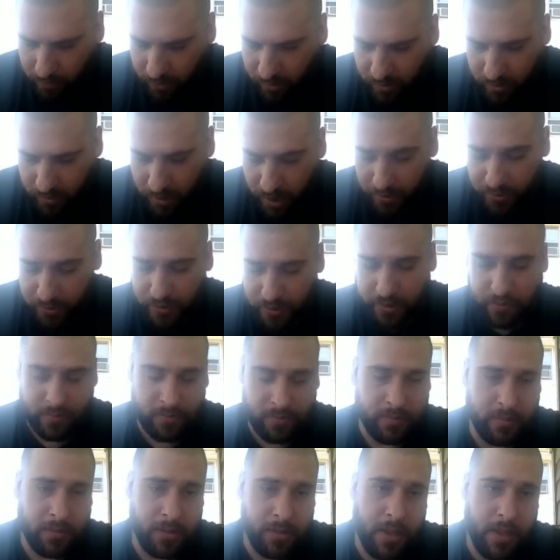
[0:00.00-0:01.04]
Nothing.
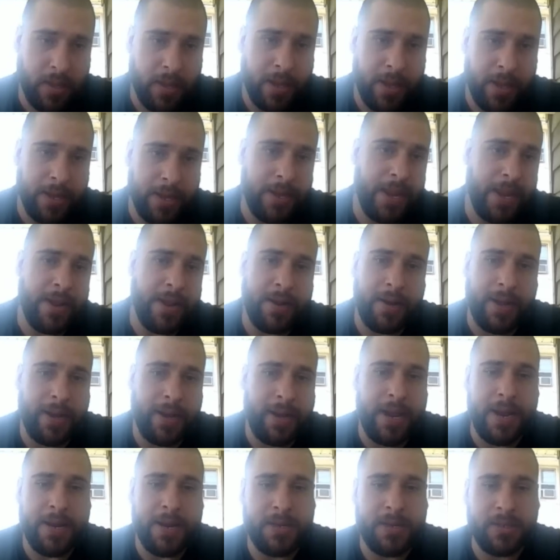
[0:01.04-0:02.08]
I
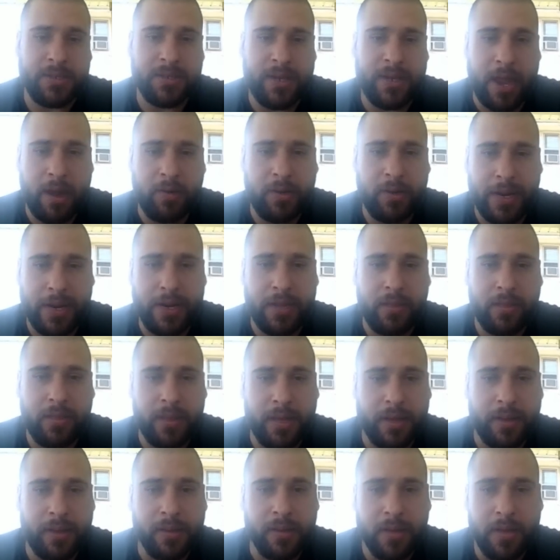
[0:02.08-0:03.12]
can't discount
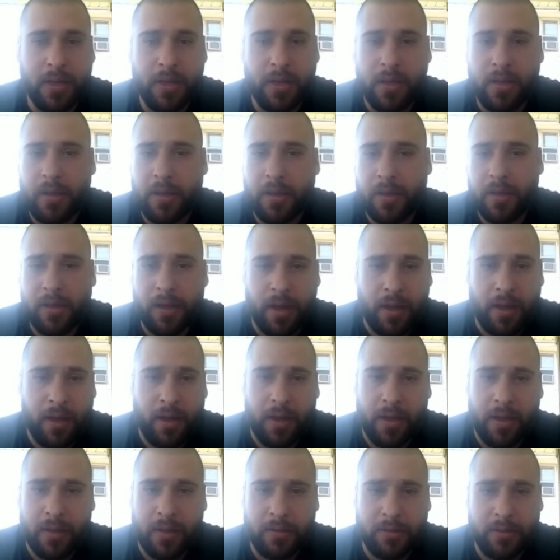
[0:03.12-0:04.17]
anything.
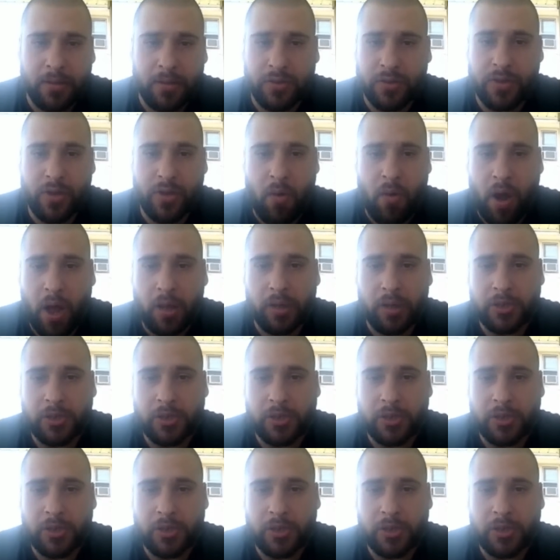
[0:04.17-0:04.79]
There's no Hall of